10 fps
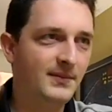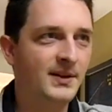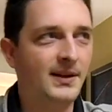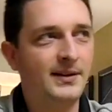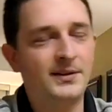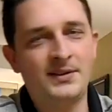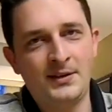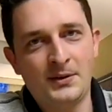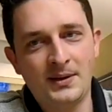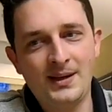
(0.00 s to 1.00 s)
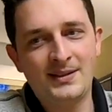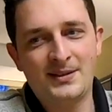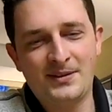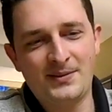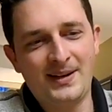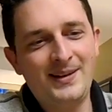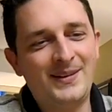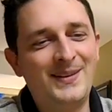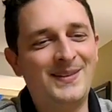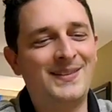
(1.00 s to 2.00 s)
you know, I could say all kinds of stuff right
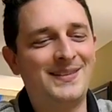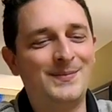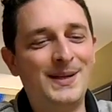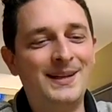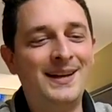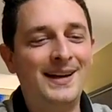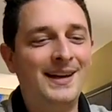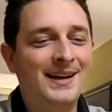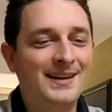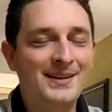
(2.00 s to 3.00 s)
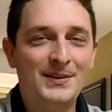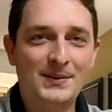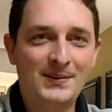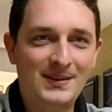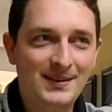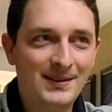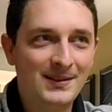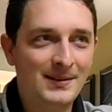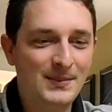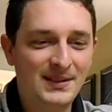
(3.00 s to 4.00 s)
now, but, you know, they're
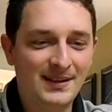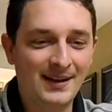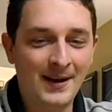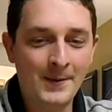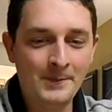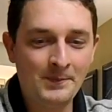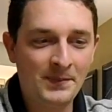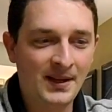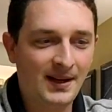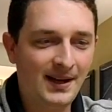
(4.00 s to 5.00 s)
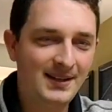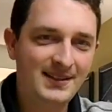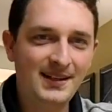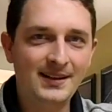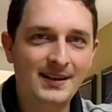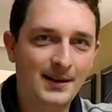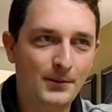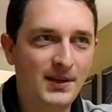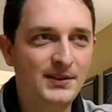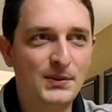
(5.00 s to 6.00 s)
going to be like, I could say anything I
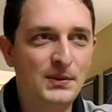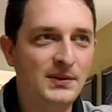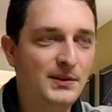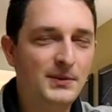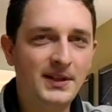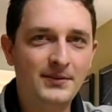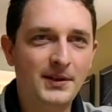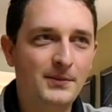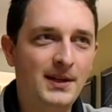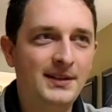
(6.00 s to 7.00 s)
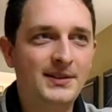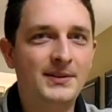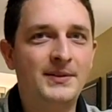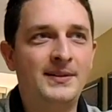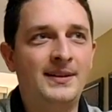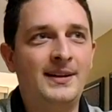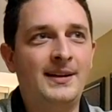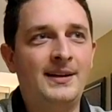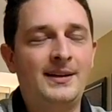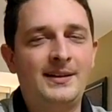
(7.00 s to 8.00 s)
want to and do whatever I want to
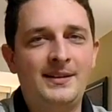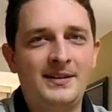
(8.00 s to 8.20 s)
and